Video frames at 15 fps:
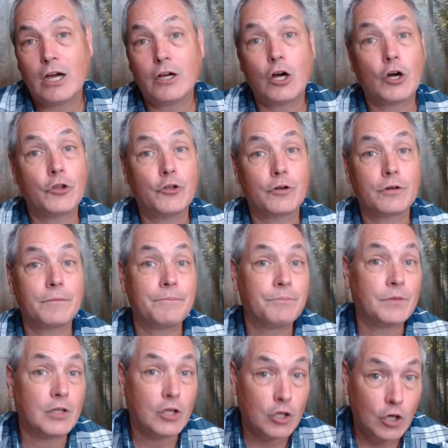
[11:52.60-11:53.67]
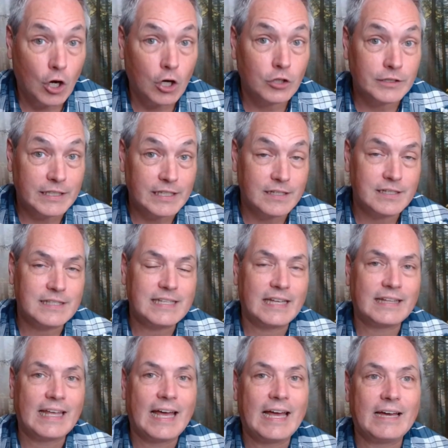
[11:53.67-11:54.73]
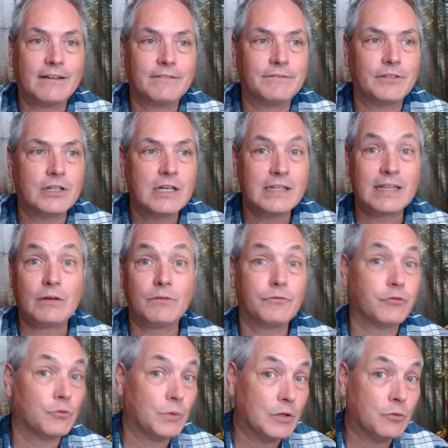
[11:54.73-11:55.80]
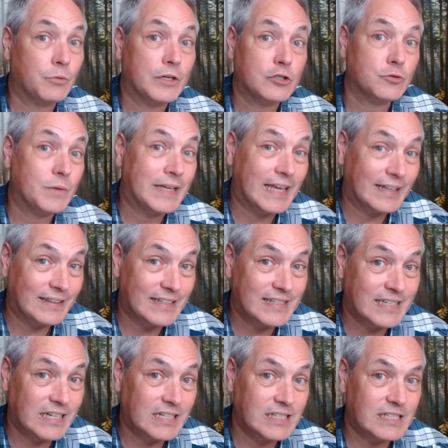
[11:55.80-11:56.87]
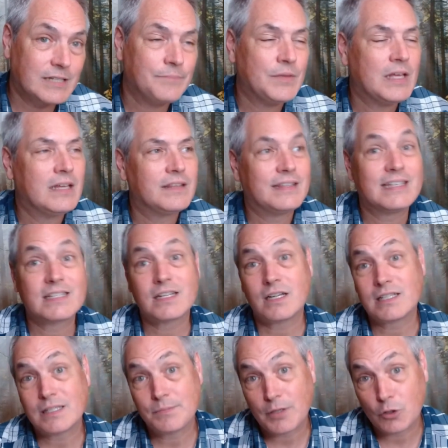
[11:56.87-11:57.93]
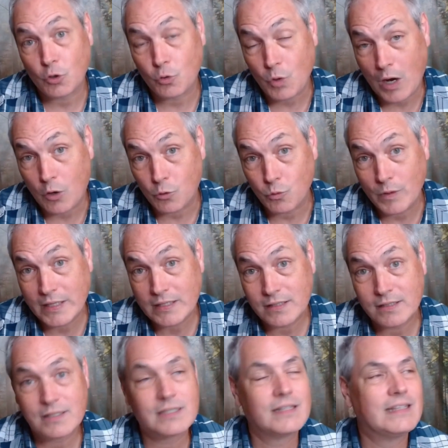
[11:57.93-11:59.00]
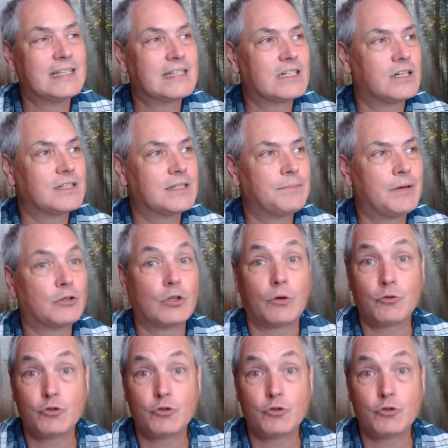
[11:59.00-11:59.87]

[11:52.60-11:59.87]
other colleagues that have with which we can discuss about our wins, discuss about our